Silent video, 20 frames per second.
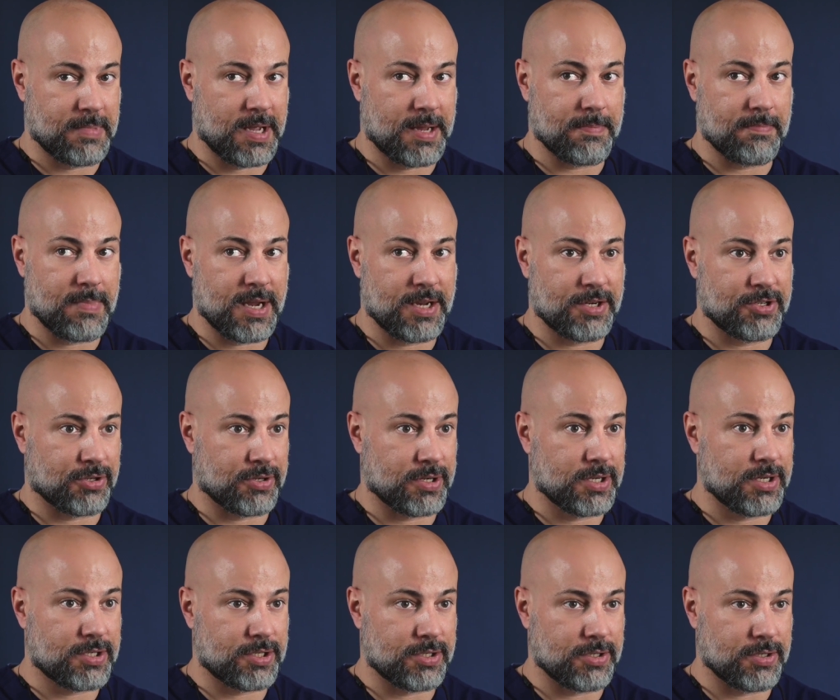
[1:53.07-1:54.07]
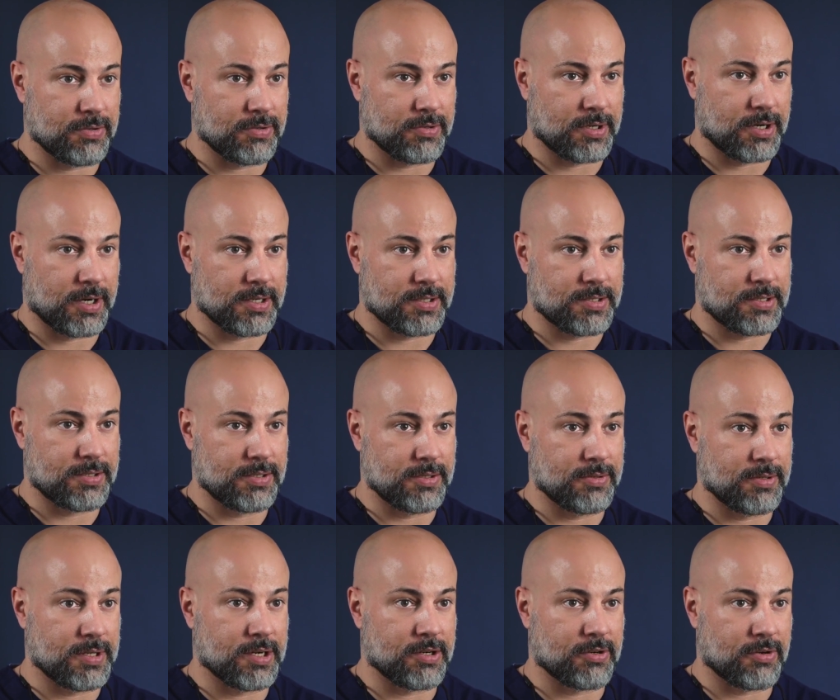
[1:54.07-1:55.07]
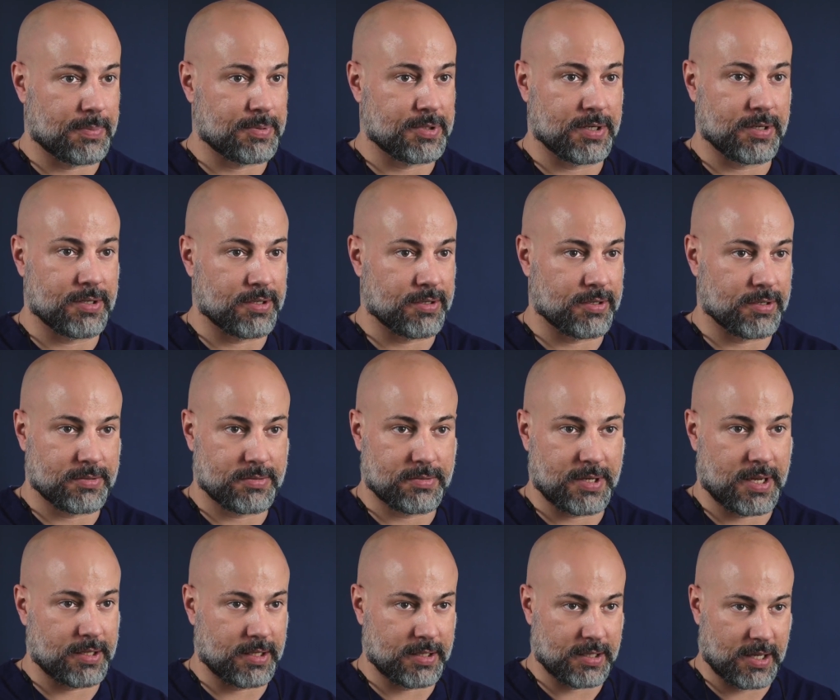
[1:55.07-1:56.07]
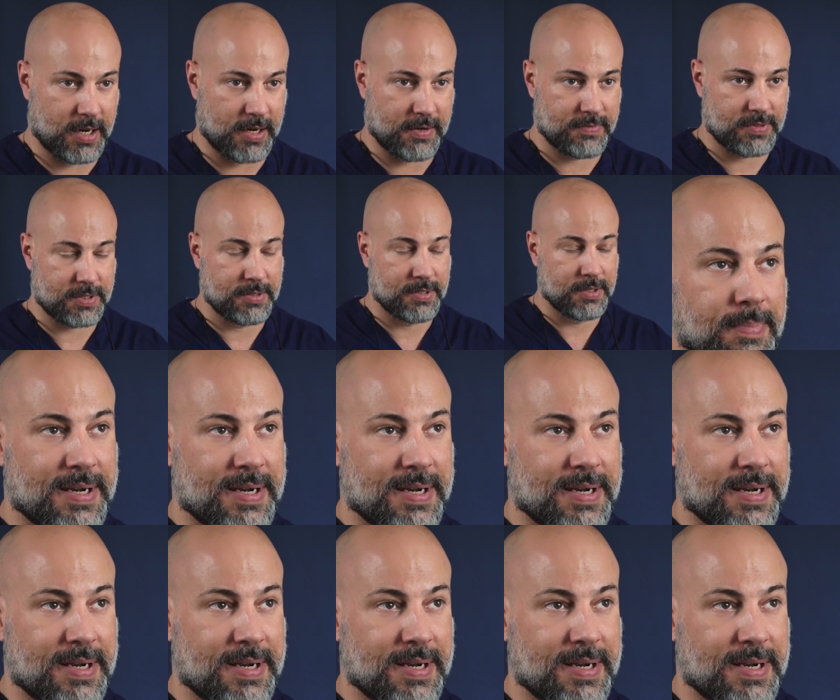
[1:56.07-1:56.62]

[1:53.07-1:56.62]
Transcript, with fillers: a major issue in regards to the interruption in their daily lives.